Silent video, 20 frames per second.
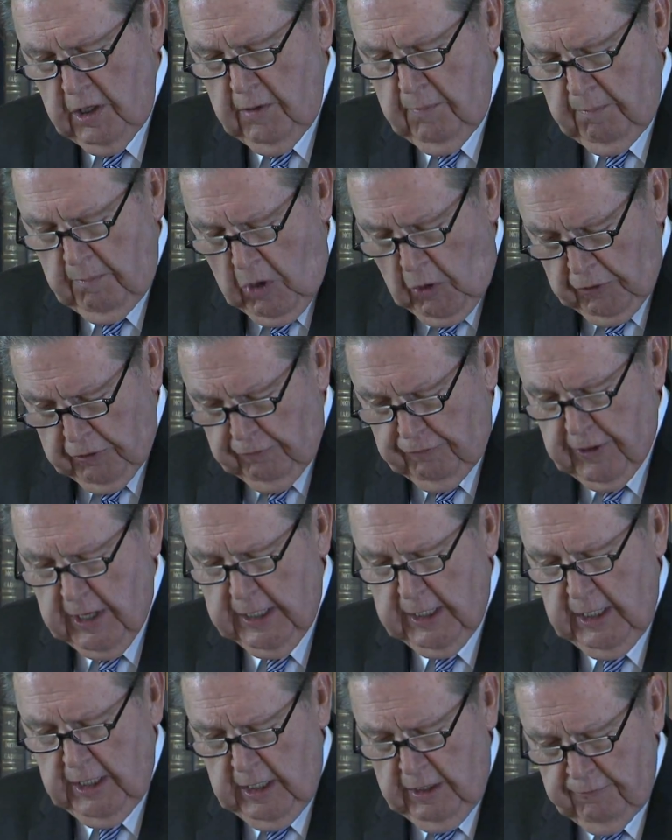
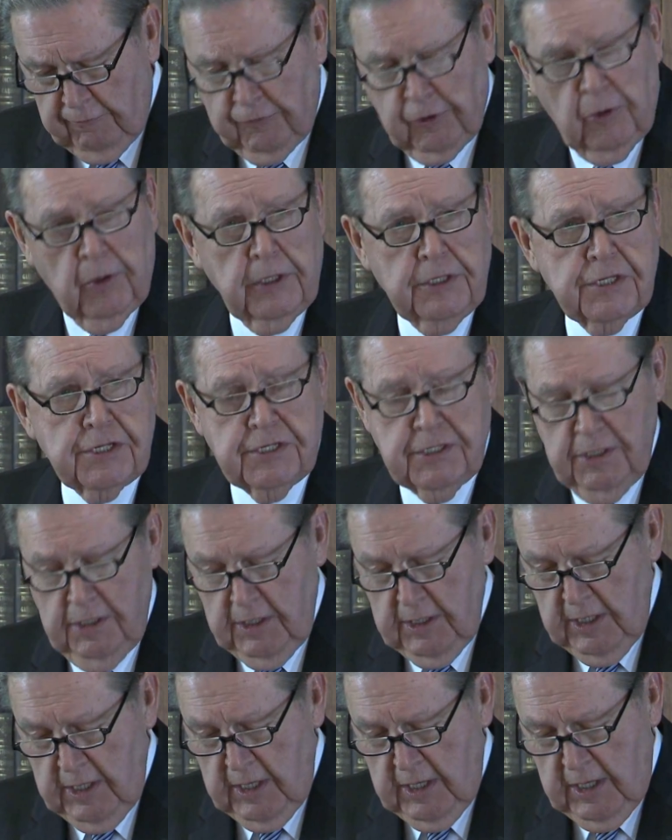motivating influence,
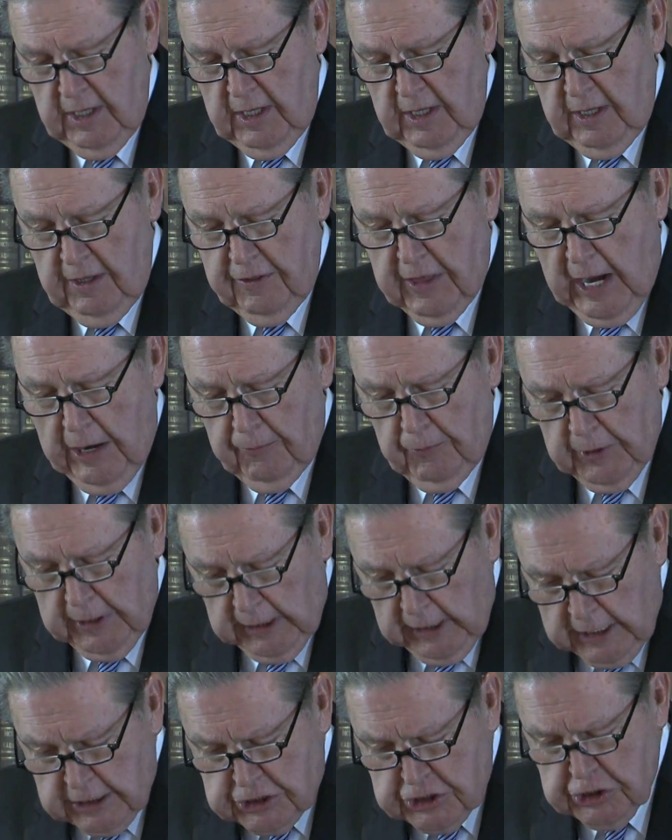that
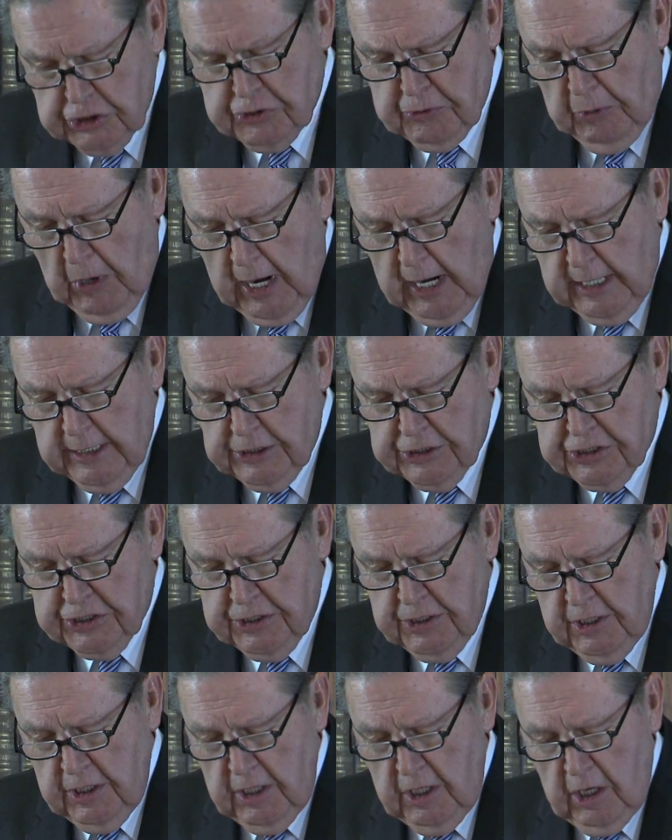religious rights
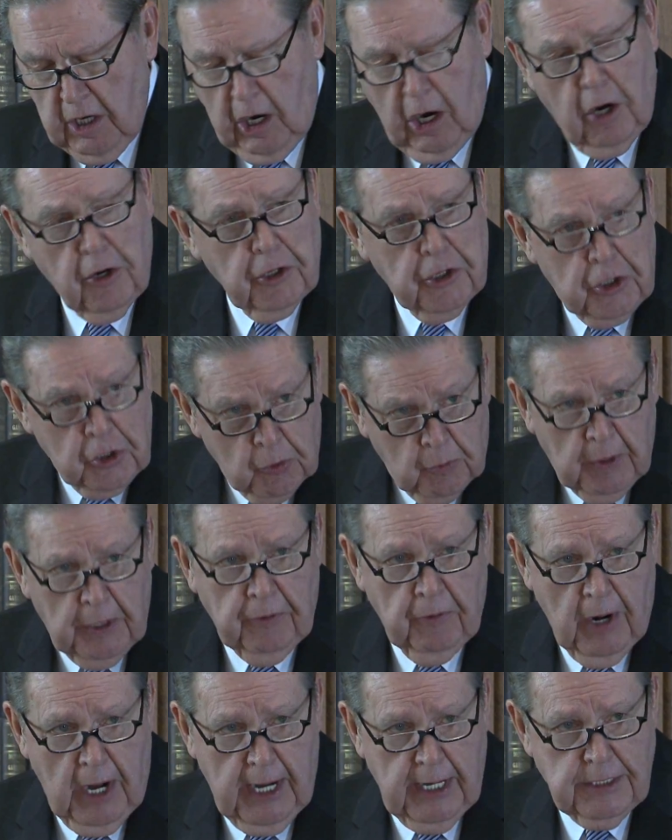are human
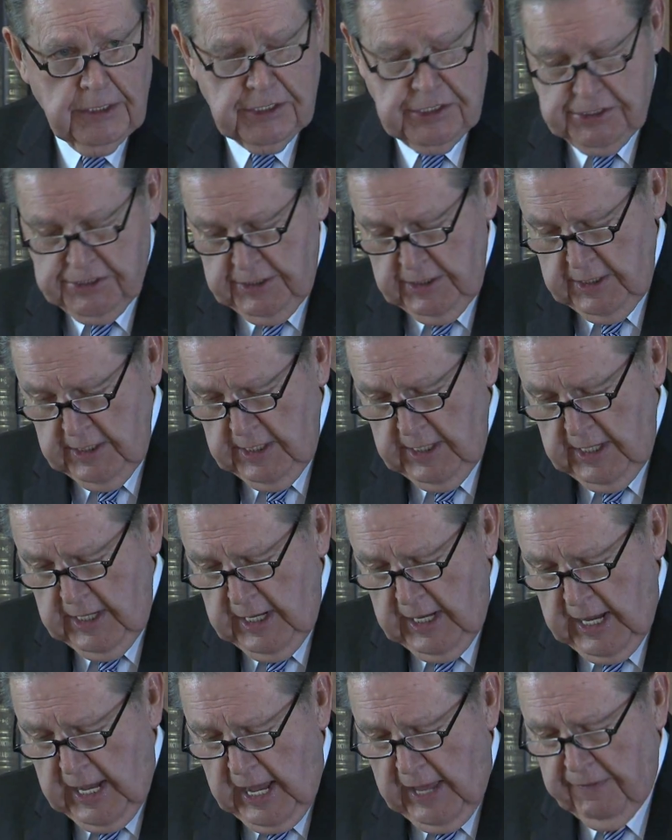rights,
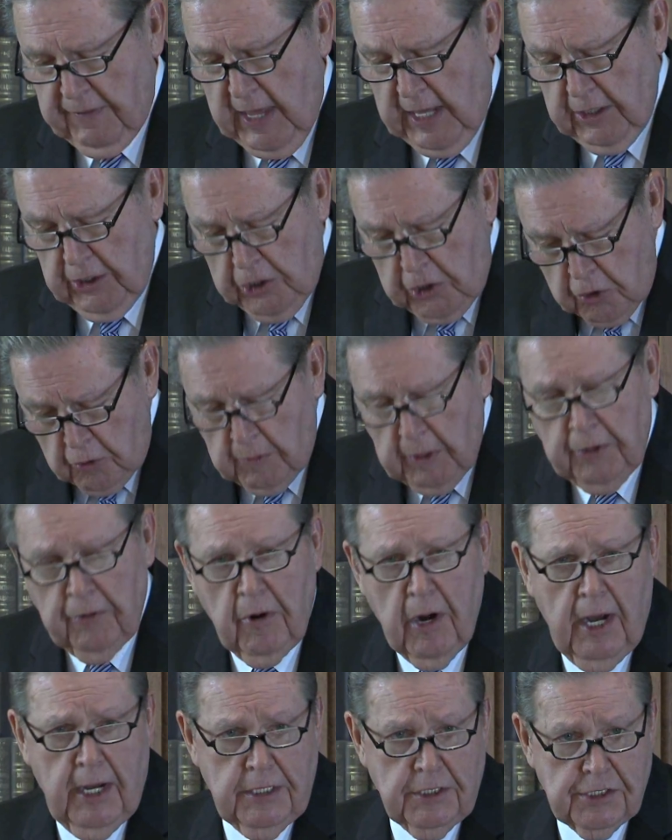and that human
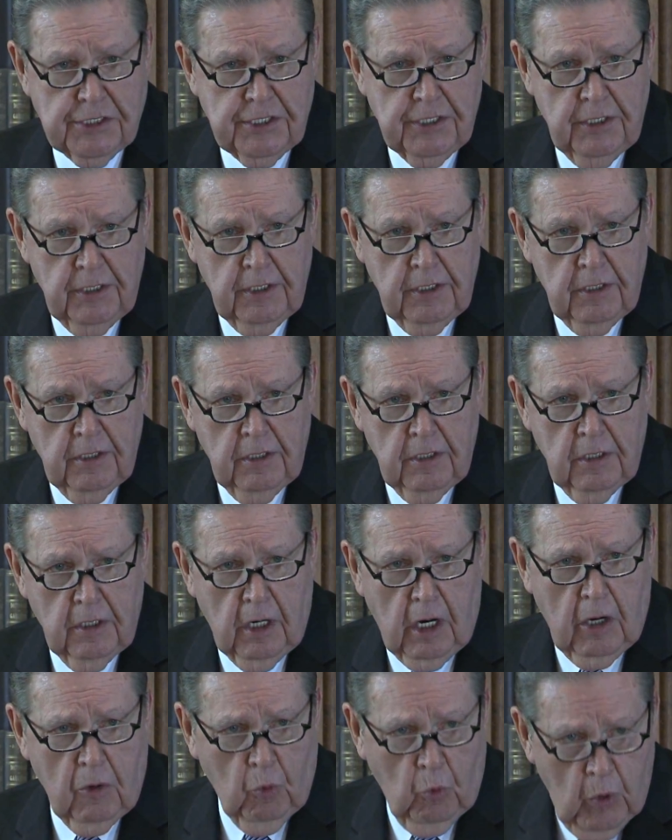rights
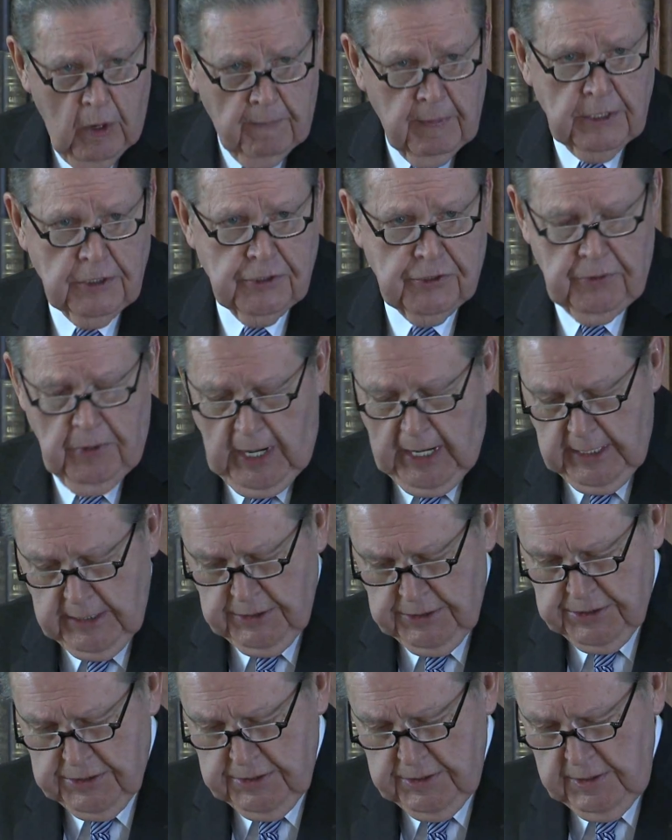are women's
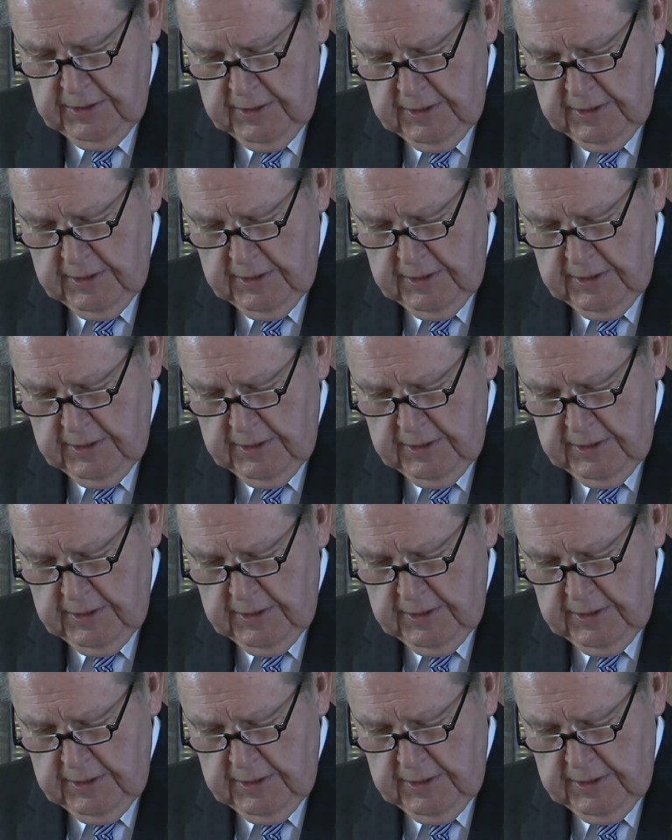rights.